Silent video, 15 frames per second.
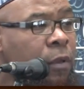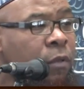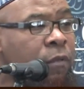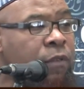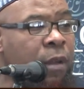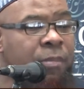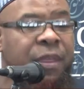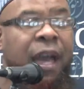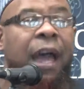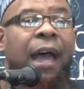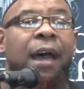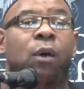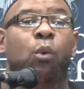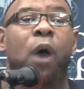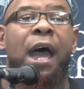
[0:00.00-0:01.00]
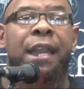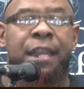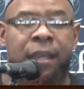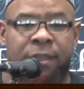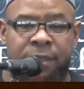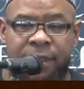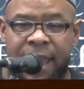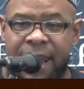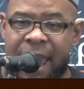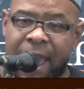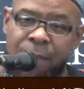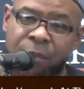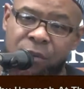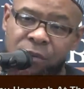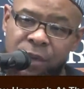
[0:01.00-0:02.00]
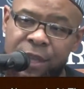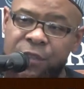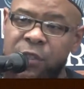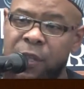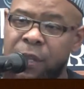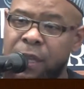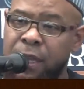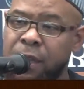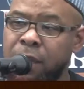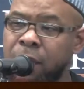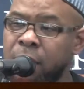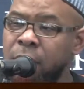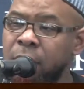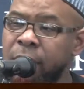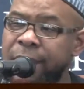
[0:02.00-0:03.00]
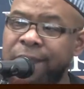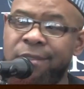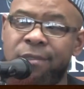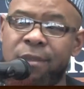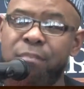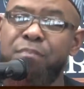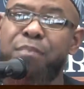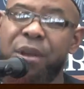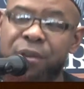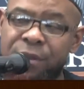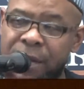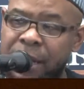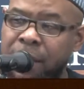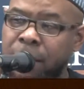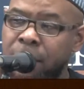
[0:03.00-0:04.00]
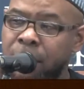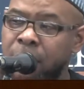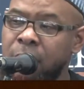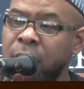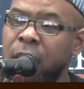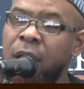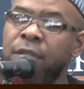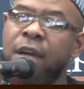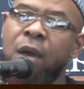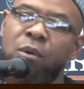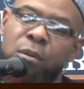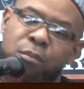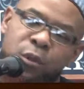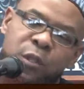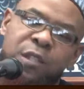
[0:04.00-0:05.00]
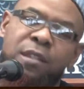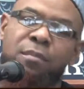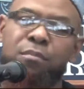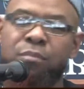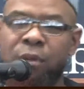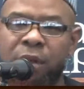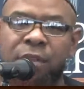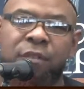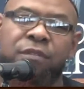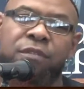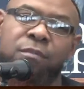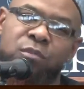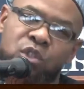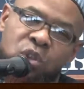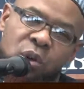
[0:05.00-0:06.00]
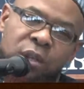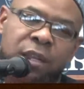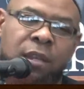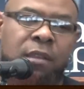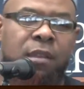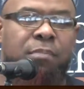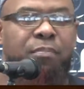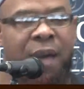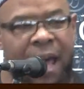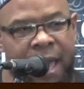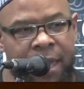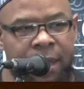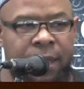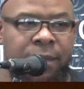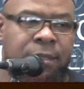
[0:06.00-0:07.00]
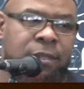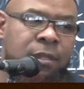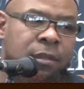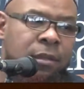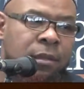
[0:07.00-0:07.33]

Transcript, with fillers: From the hawadith that happened recently, is the burning of our Muslim brother from Jordan, the pilot.